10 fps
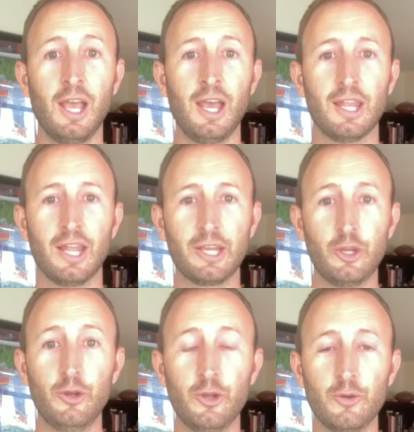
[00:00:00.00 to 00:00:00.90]
like you
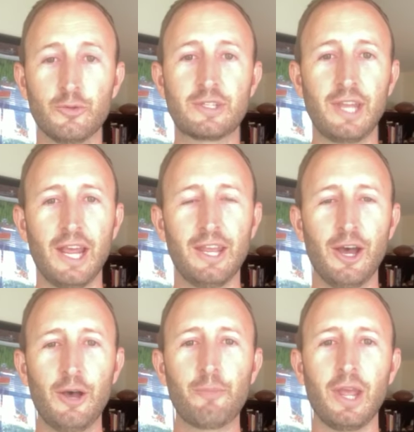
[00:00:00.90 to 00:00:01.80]
do, stand
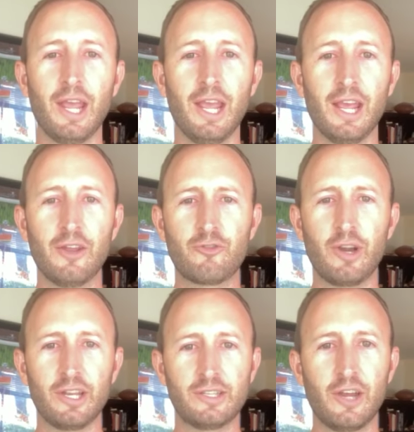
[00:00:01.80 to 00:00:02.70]
up and try
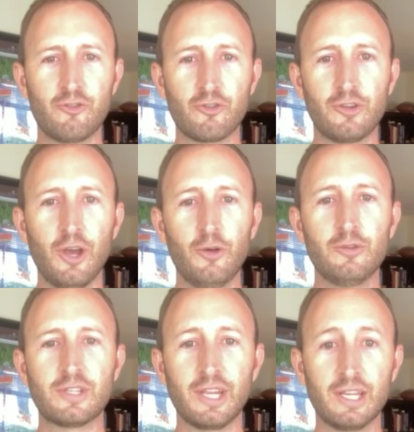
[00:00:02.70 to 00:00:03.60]
to touch your
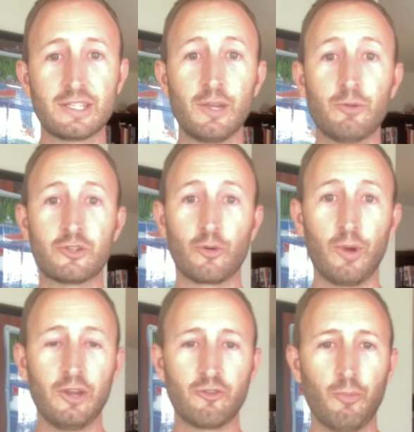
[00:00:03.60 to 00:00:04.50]
toes and see what your
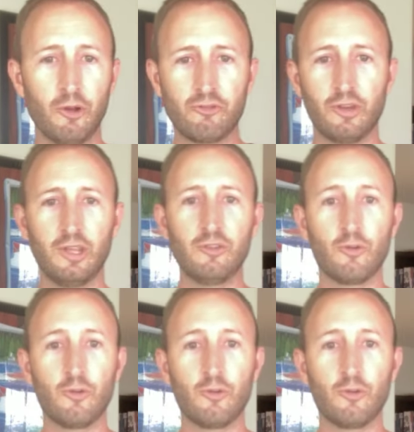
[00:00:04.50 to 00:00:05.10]
range of motion is,